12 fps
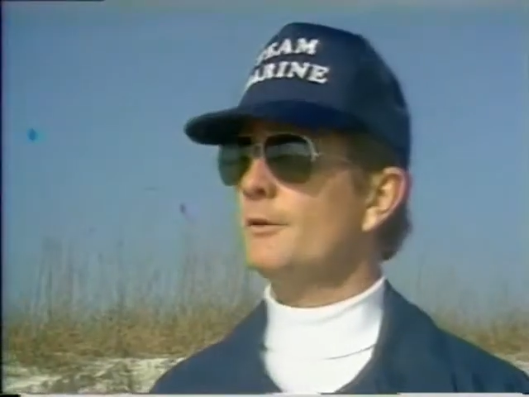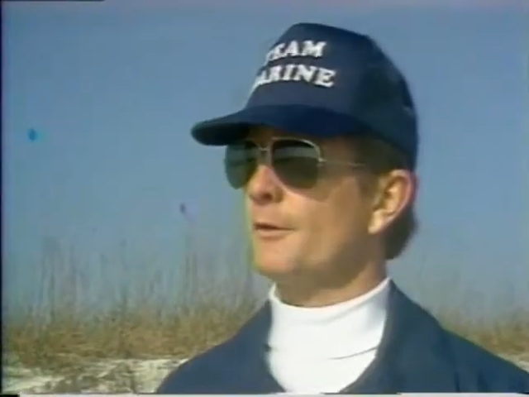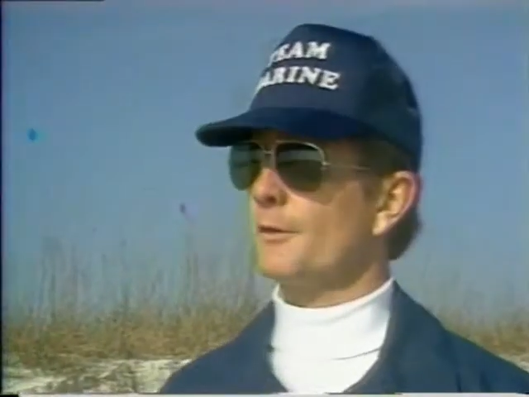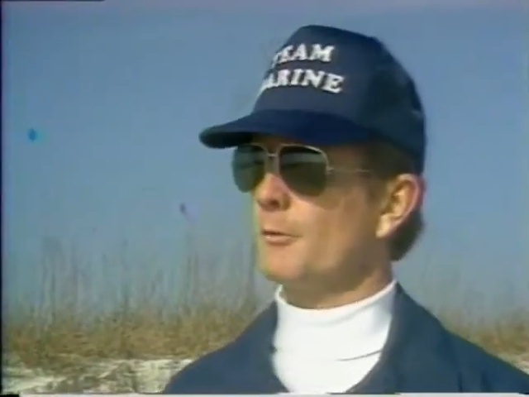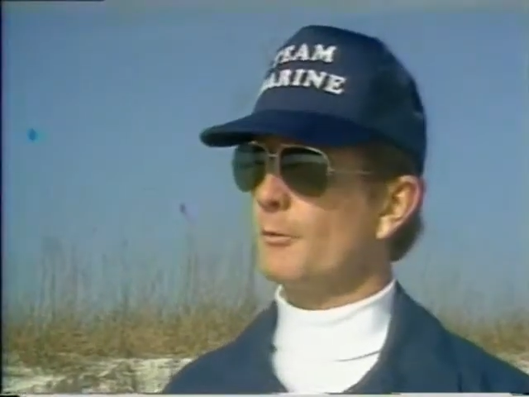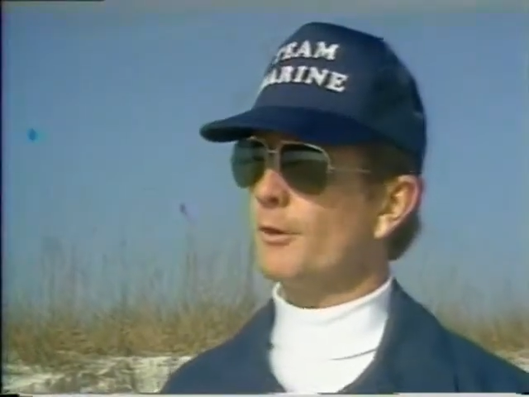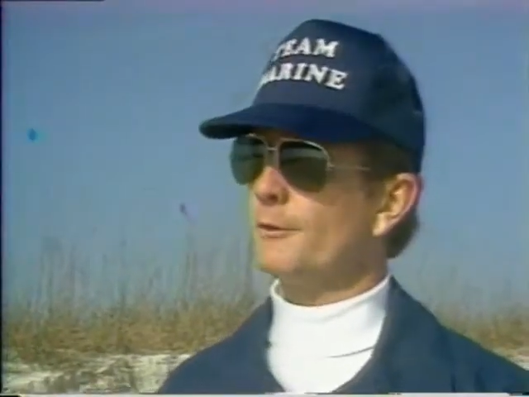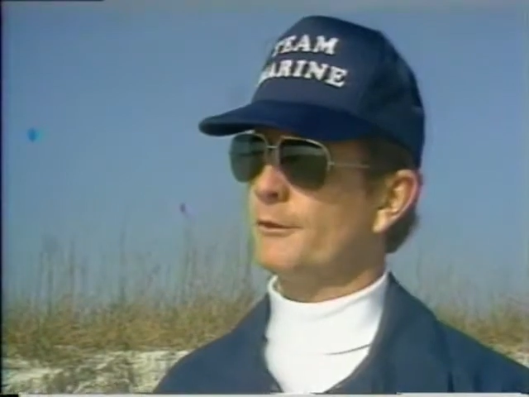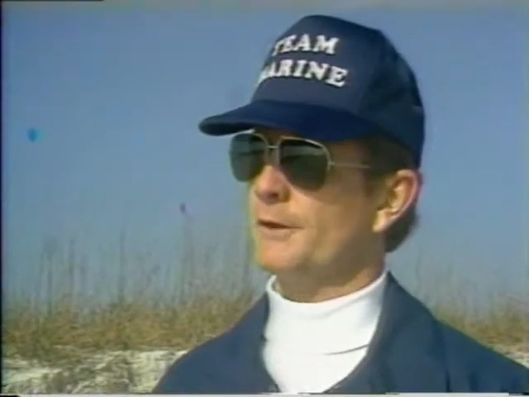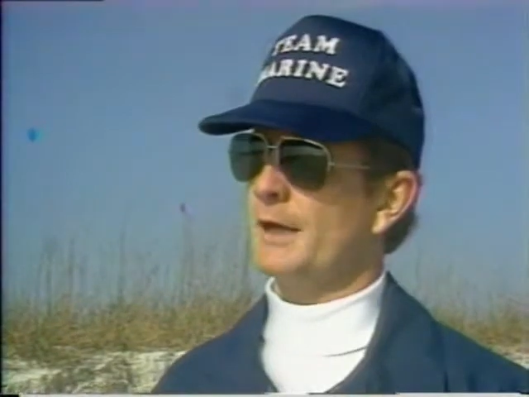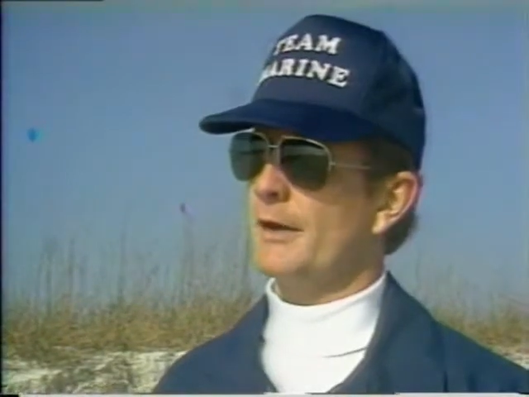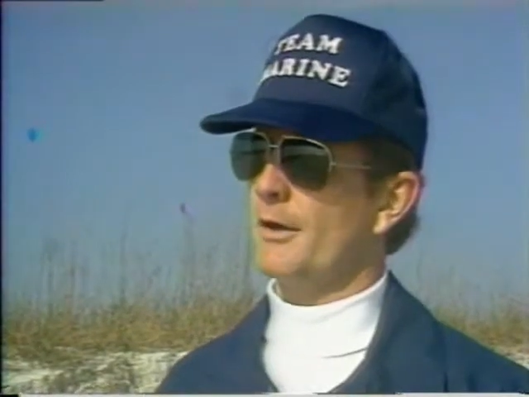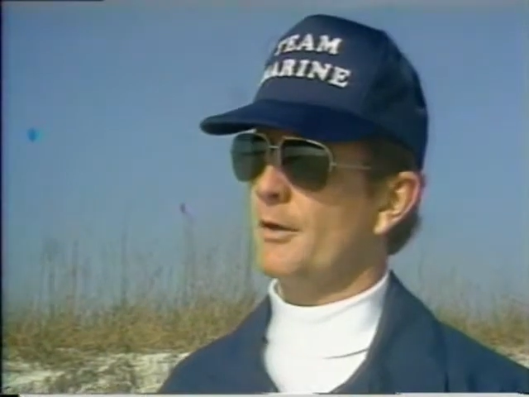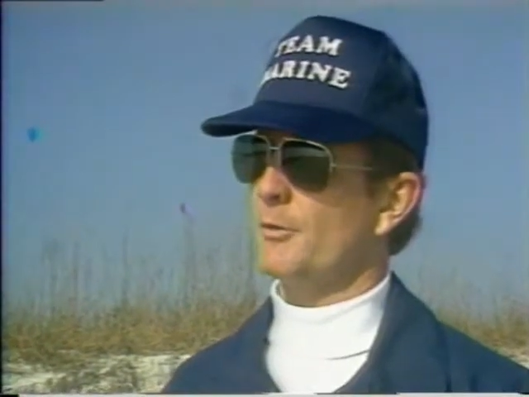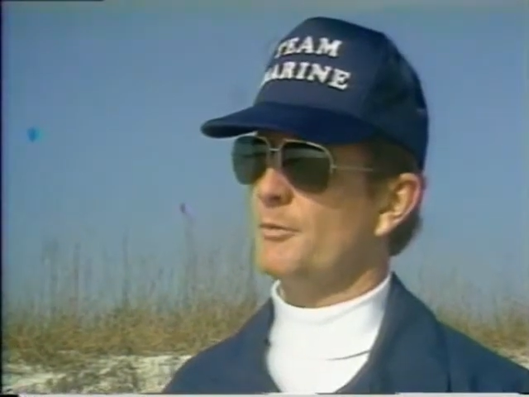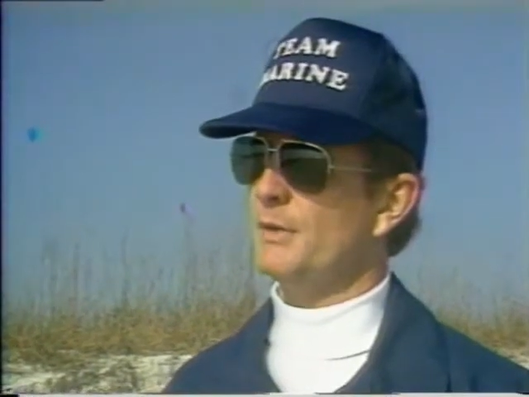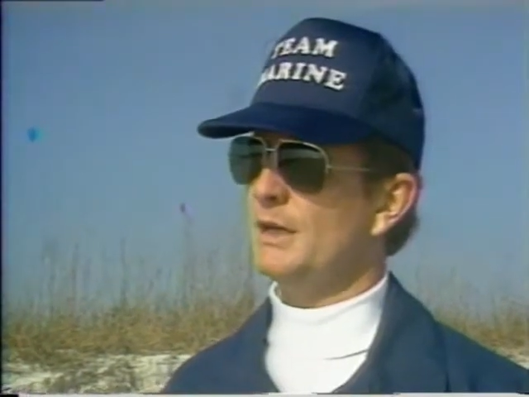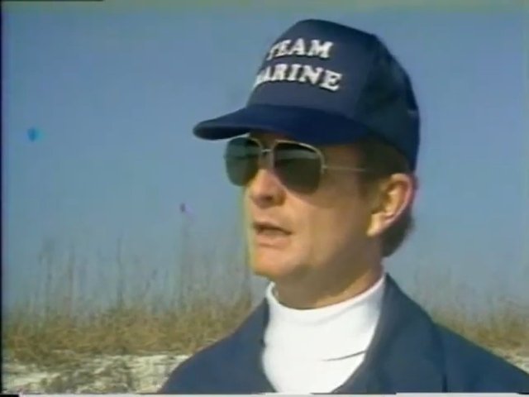So the worst scenario
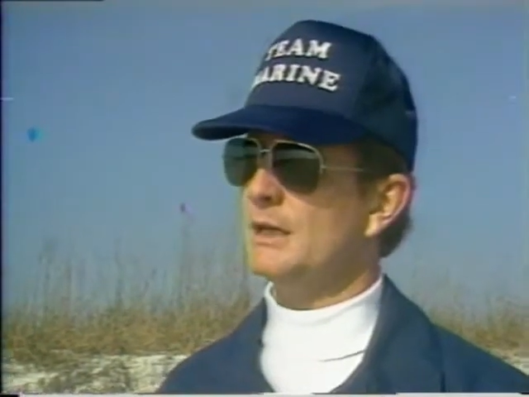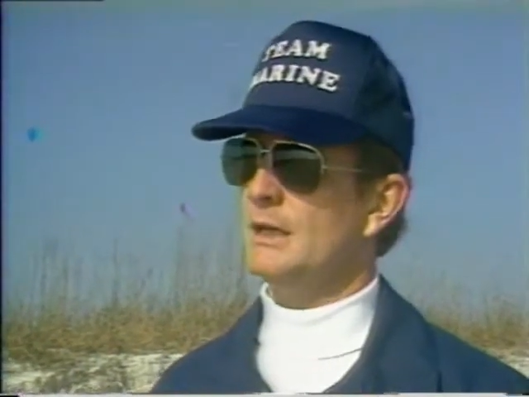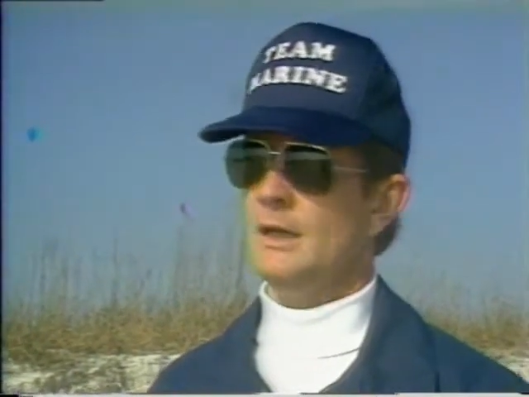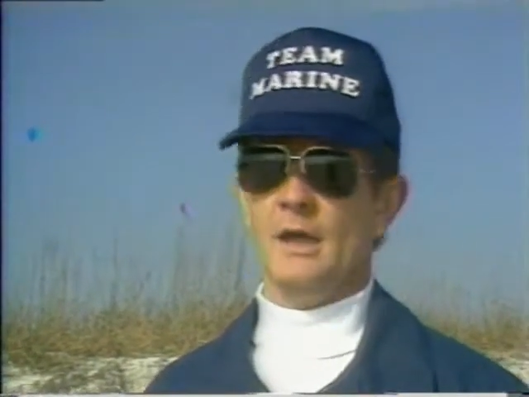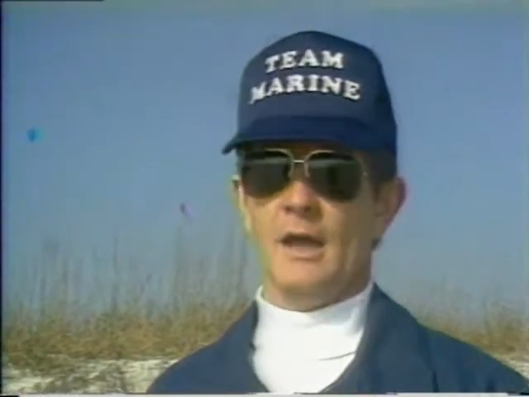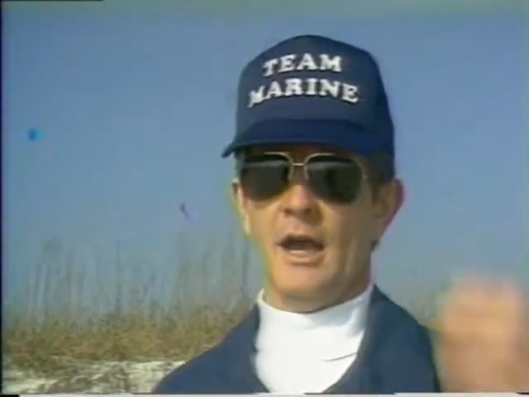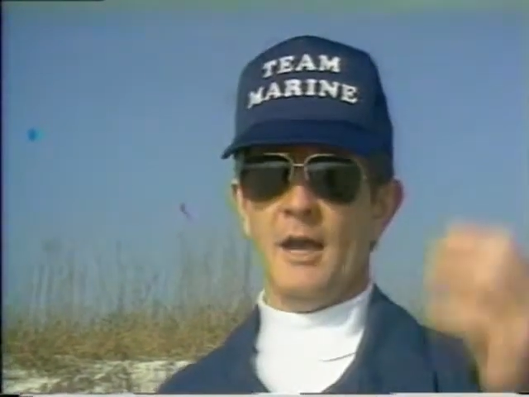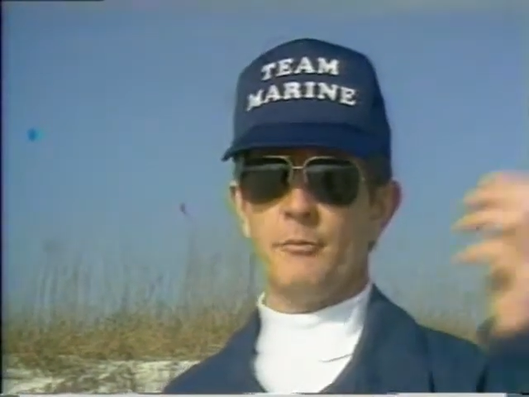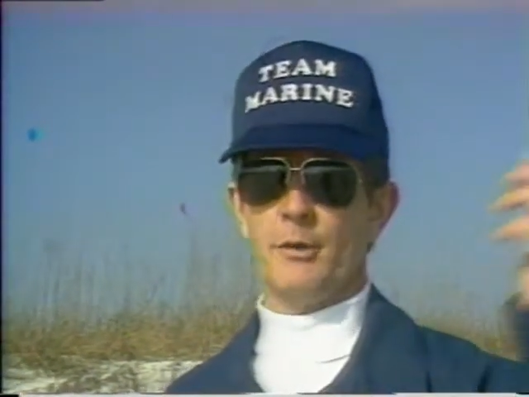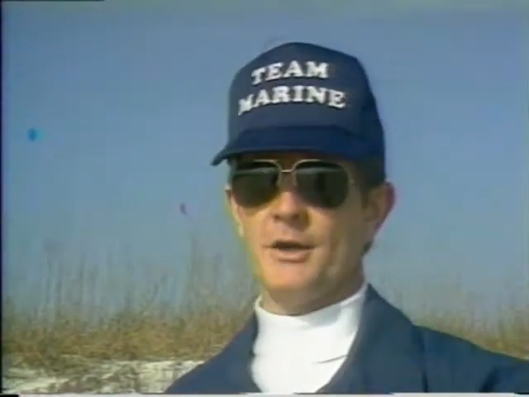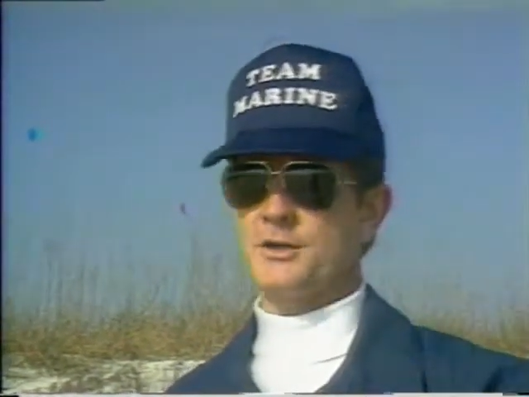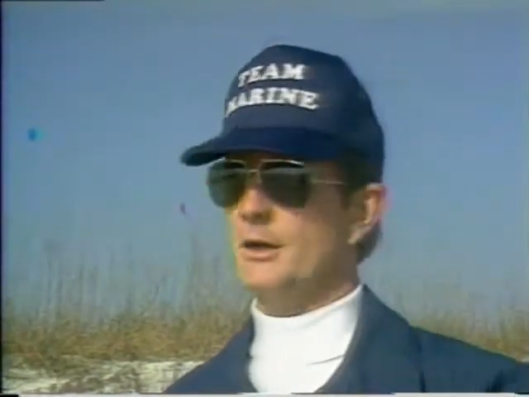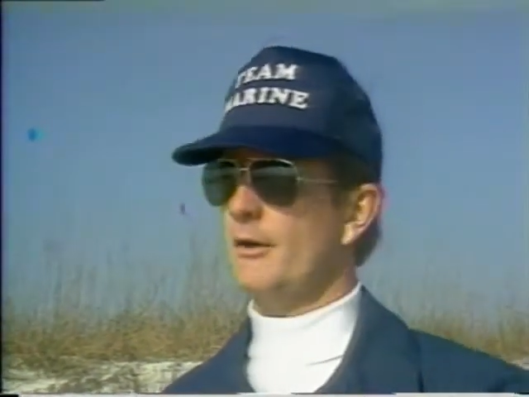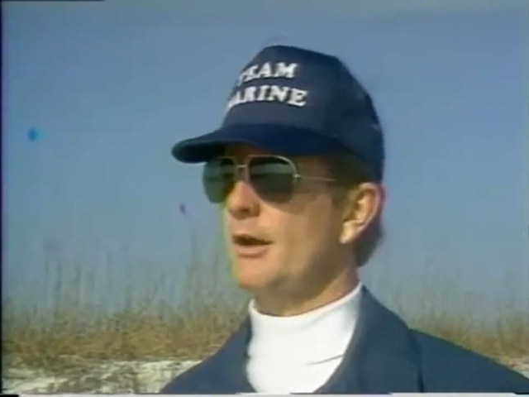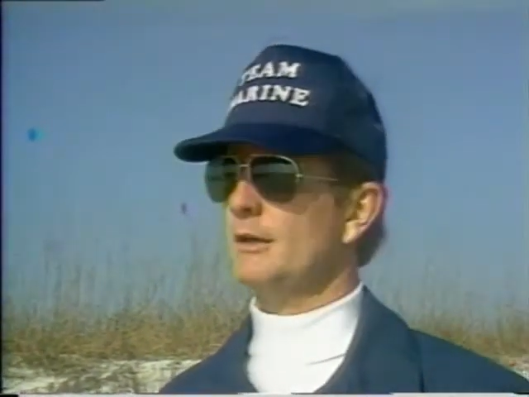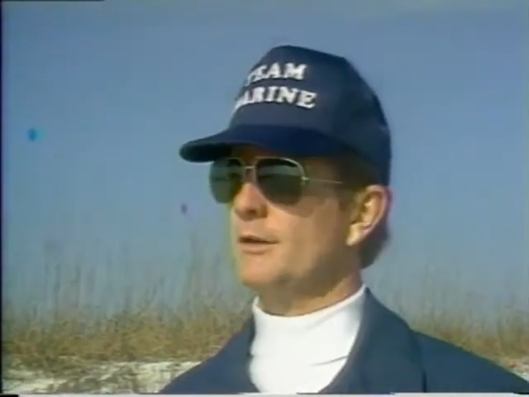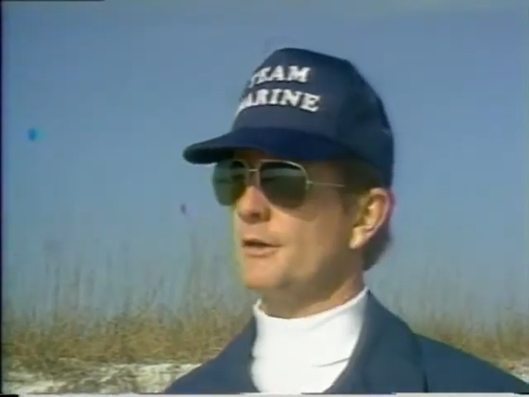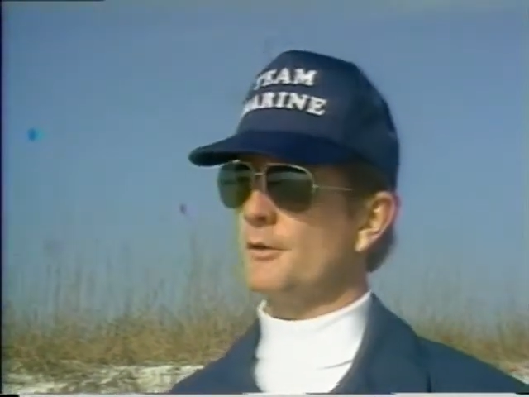would be high pressure
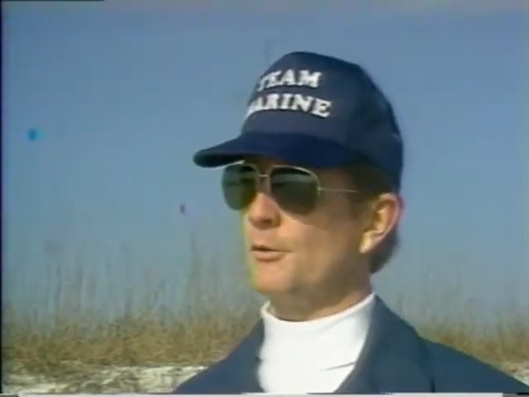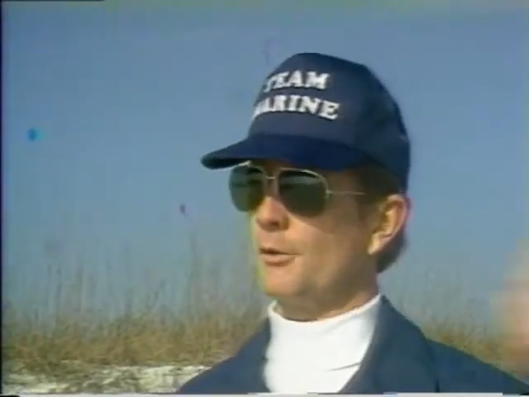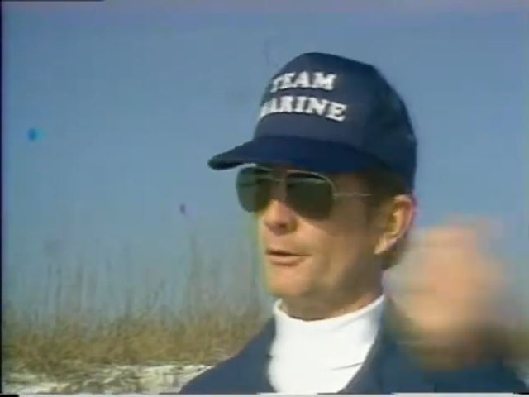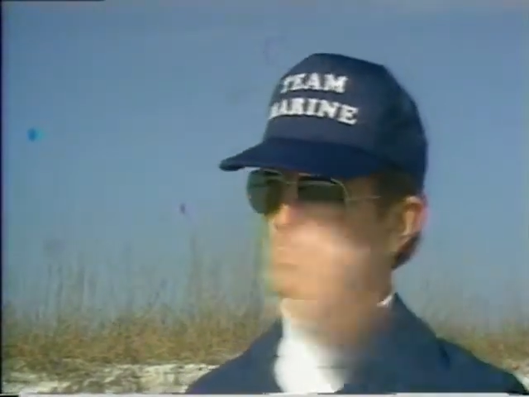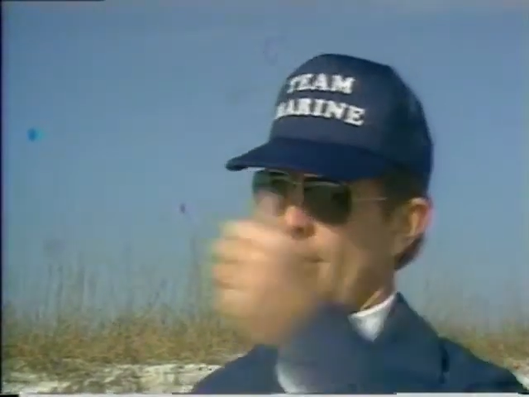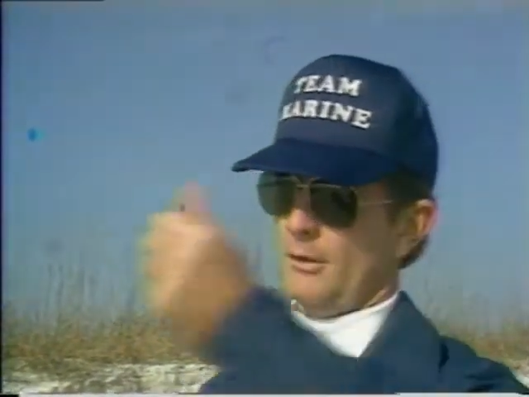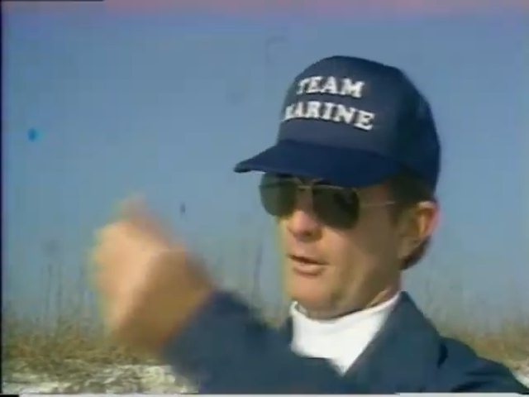area to the north,